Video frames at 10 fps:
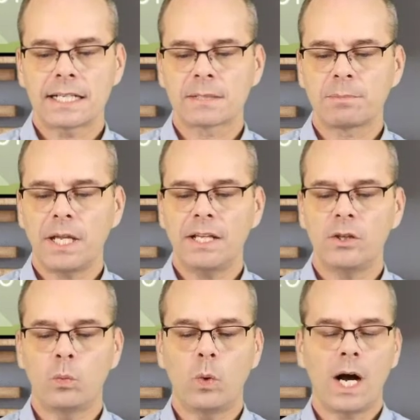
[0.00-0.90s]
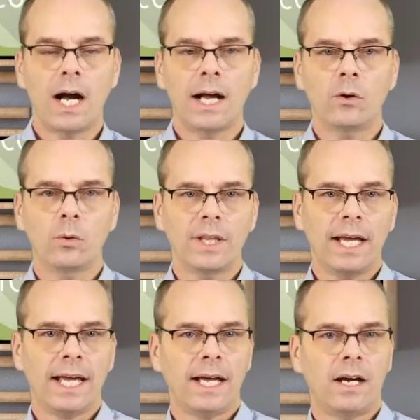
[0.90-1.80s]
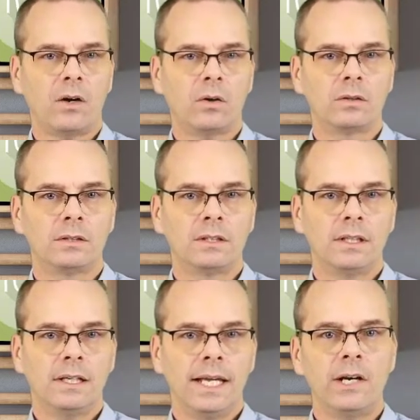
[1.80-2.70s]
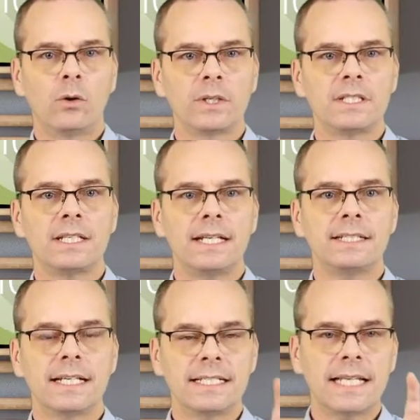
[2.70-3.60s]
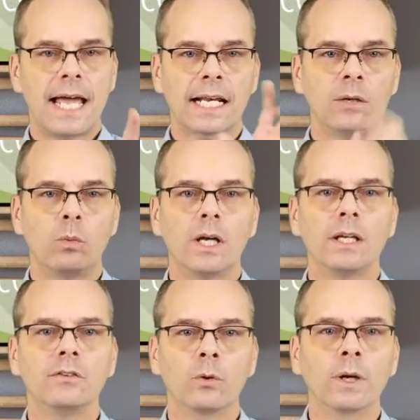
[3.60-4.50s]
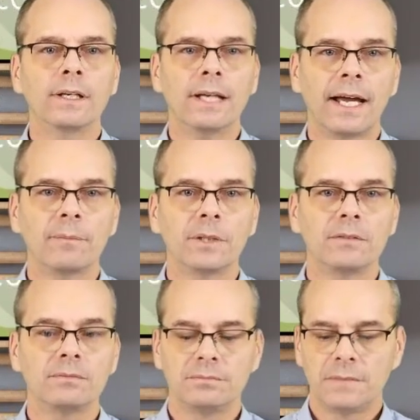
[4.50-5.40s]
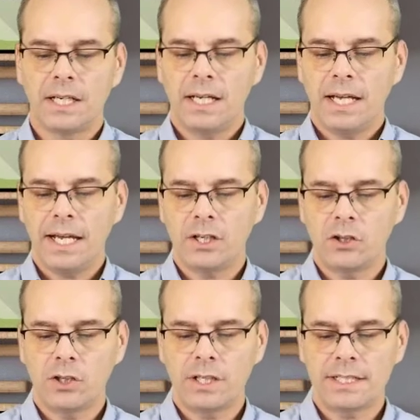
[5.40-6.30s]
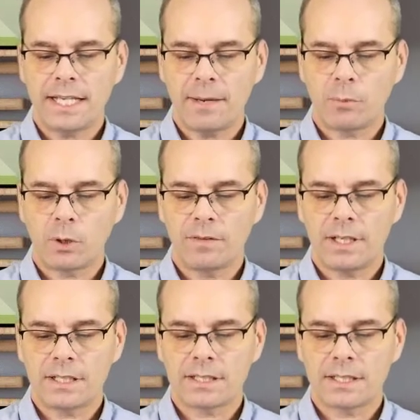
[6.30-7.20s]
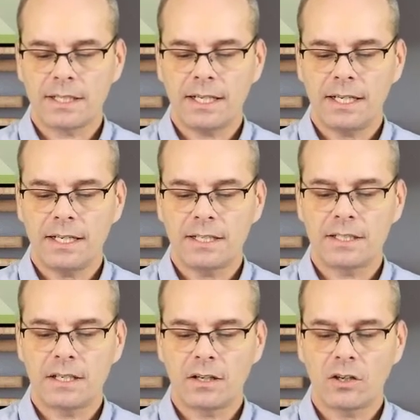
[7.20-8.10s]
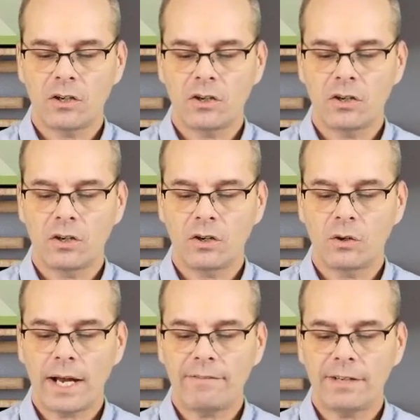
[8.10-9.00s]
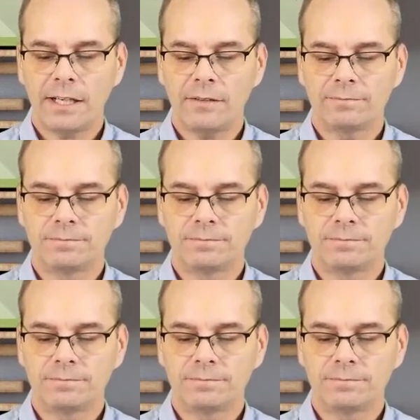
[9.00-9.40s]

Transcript: explain the why or the how. It only states exactly what is going to happen. And a good example of this is gravity.